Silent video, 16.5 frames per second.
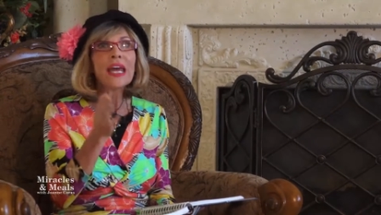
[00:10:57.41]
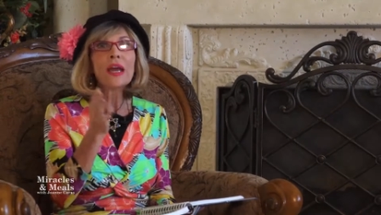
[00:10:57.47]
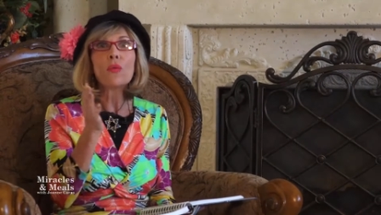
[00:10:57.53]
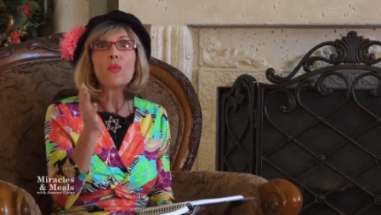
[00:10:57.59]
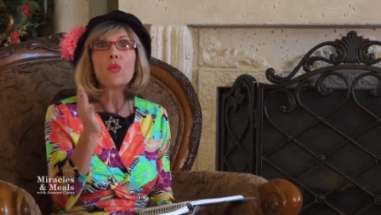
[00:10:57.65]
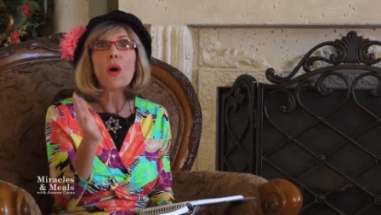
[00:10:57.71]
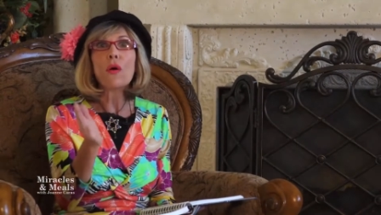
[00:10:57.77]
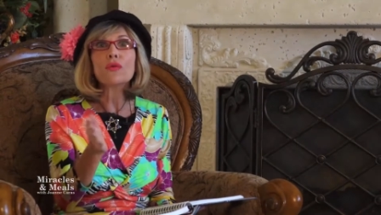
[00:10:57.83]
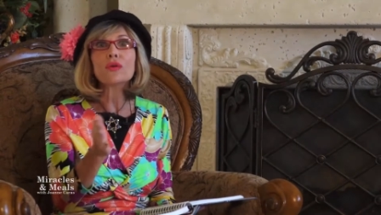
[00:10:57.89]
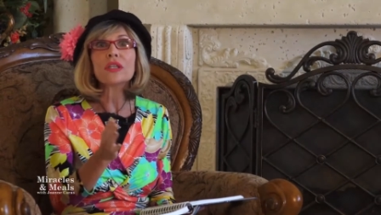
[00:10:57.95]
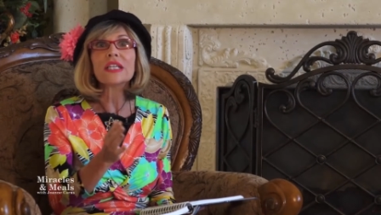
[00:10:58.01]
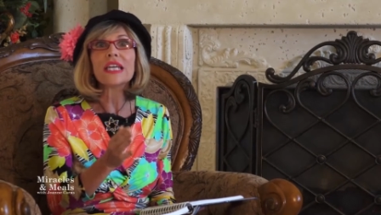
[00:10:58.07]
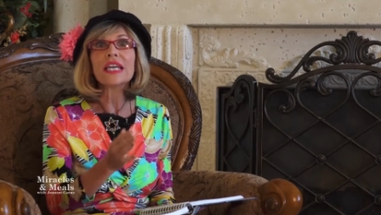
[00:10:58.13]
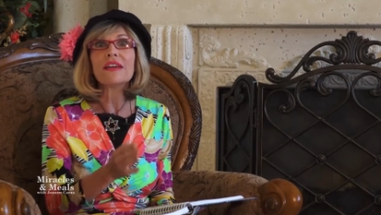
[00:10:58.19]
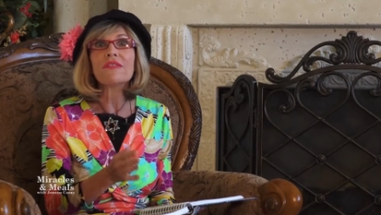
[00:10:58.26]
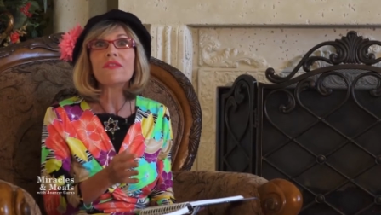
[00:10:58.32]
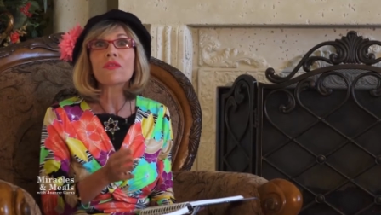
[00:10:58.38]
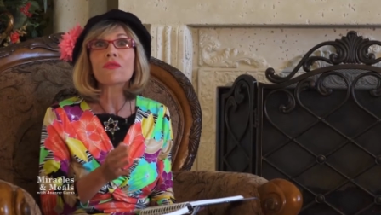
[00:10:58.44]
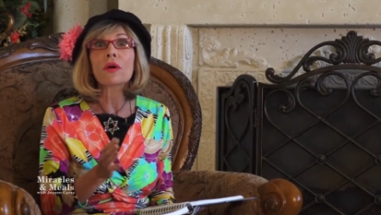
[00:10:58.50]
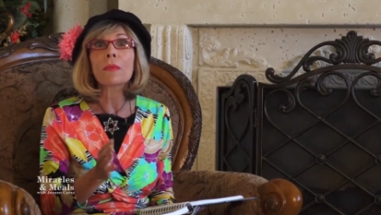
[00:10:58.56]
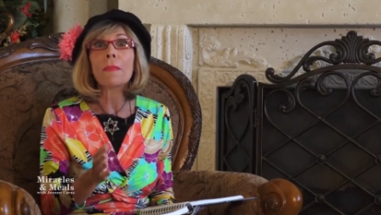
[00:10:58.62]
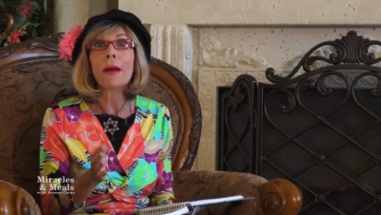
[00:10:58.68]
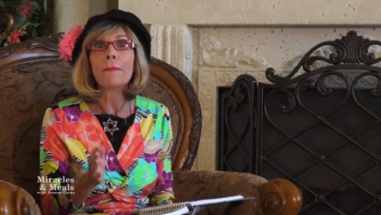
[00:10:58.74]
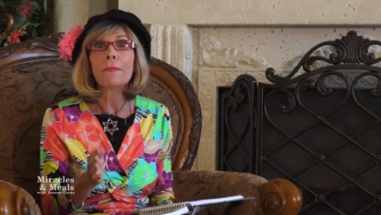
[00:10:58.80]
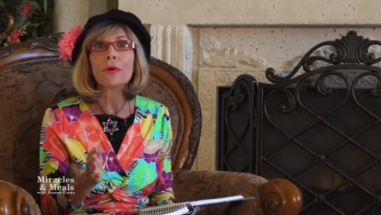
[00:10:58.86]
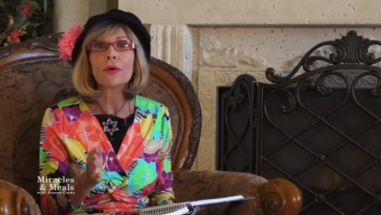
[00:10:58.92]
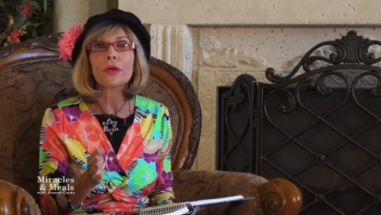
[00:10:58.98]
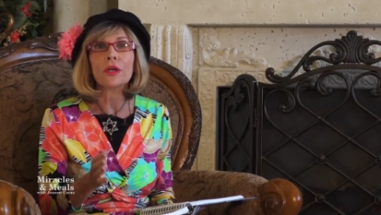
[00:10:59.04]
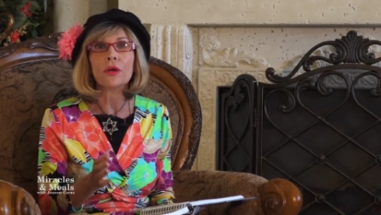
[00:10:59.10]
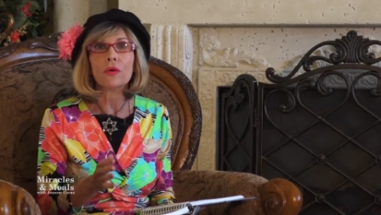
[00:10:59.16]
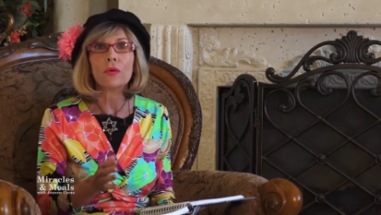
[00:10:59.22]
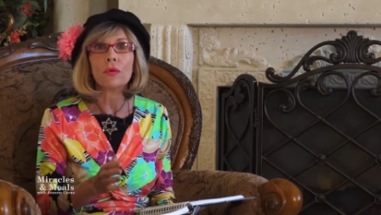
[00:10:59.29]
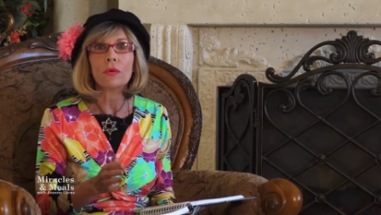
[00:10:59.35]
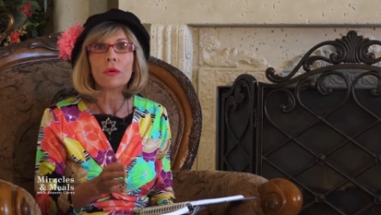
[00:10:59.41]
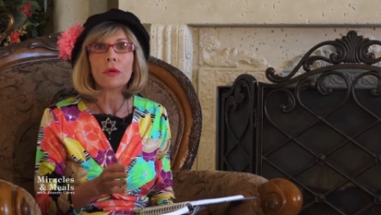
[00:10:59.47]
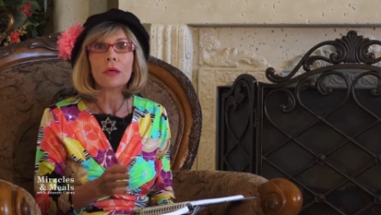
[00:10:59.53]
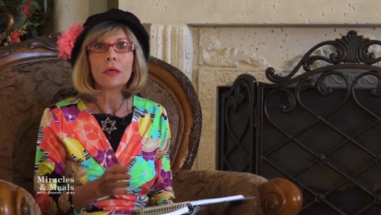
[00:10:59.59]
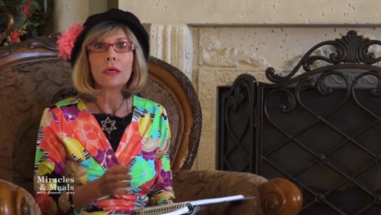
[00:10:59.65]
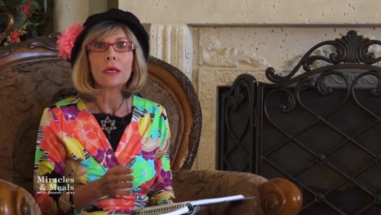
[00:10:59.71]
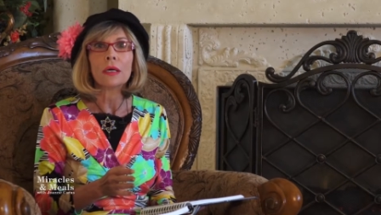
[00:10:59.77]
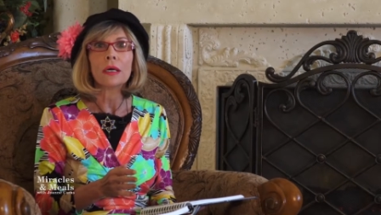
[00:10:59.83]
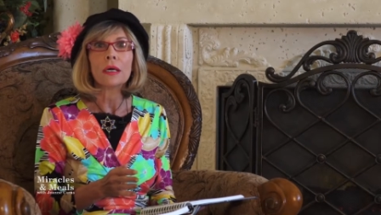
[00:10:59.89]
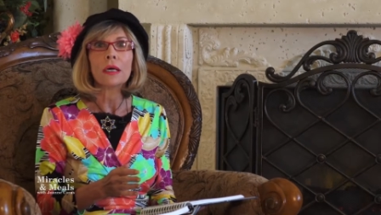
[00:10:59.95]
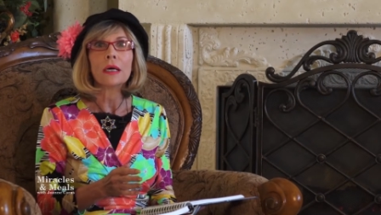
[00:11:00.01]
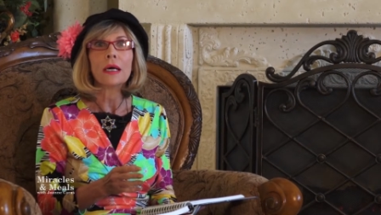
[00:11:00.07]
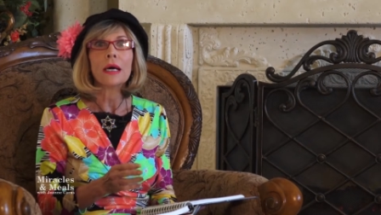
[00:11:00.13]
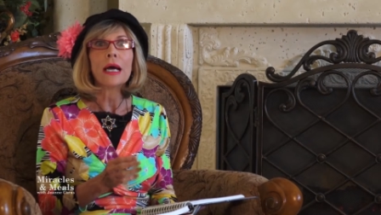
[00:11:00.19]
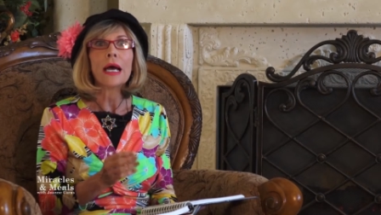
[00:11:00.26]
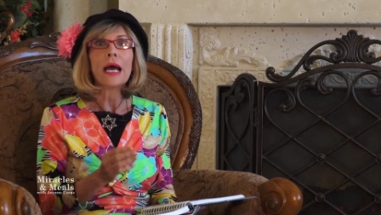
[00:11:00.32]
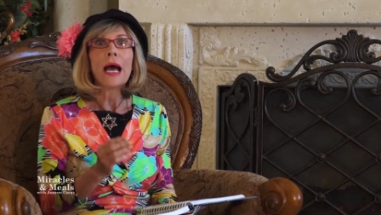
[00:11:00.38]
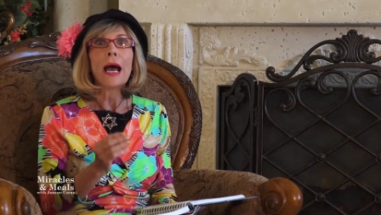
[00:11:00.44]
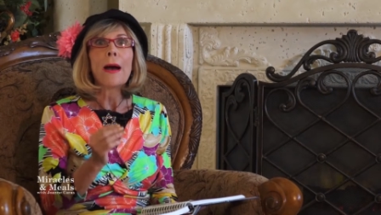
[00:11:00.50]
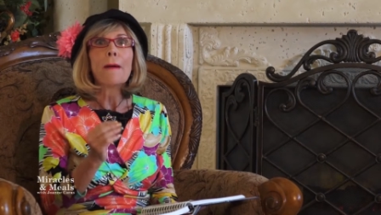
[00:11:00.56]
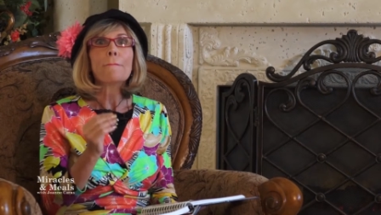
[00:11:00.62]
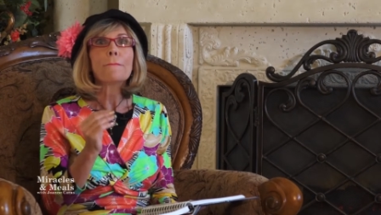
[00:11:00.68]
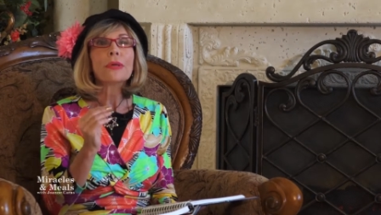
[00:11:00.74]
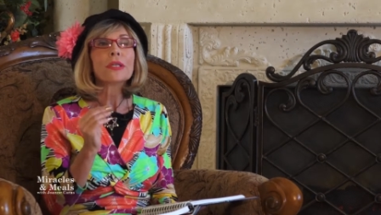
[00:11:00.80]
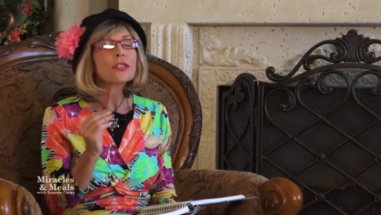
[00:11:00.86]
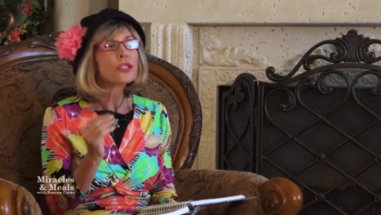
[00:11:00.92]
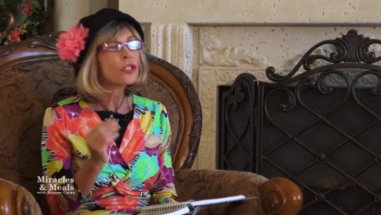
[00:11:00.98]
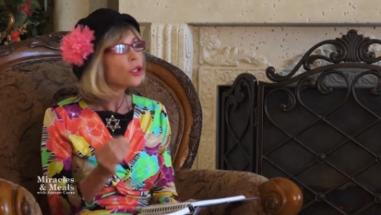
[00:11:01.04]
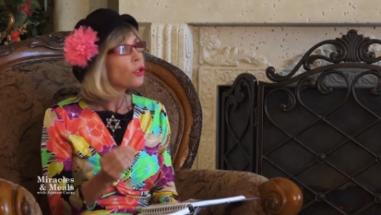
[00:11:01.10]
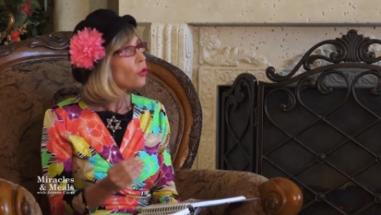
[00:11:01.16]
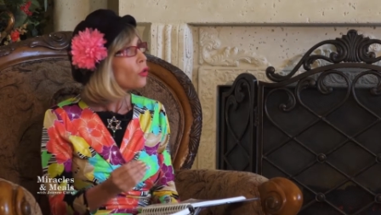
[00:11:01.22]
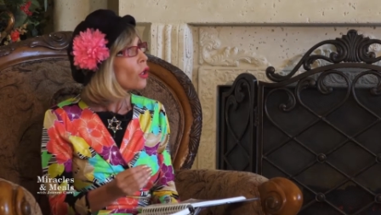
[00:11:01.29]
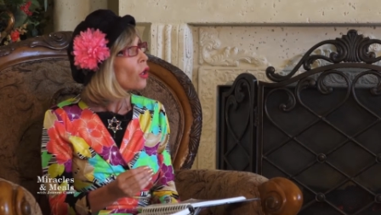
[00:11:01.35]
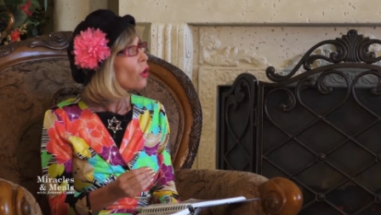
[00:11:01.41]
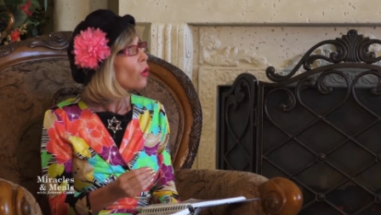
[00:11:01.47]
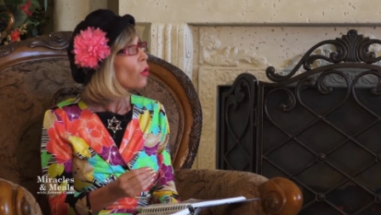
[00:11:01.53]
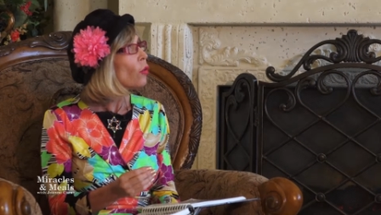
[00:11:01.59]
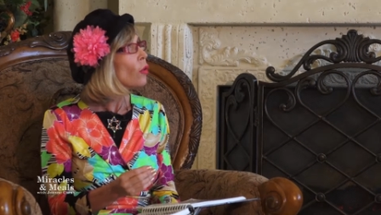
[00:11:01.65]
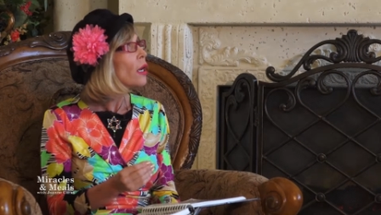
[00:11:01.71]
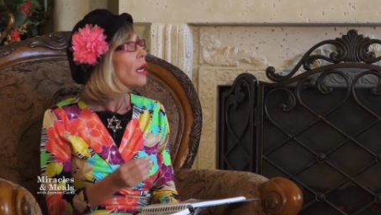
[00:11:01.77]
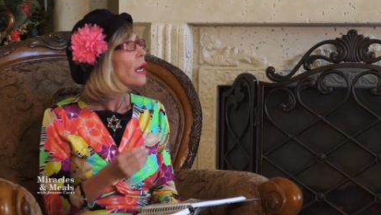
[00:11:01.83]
they won't even remember you? But do you know